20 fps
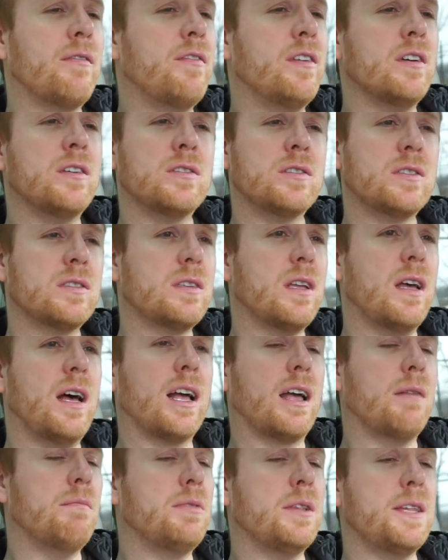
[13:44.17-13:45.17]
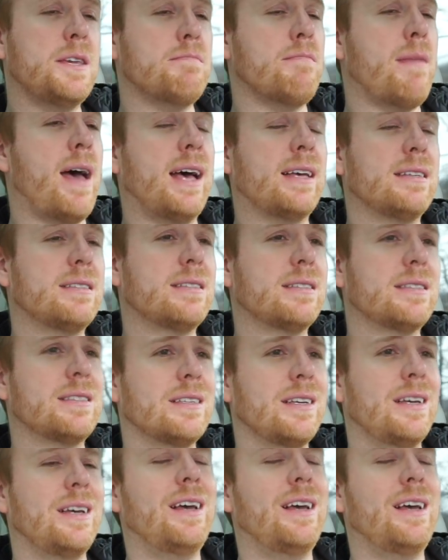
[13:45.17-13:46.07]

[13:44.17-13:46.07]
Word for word: feels a complete mess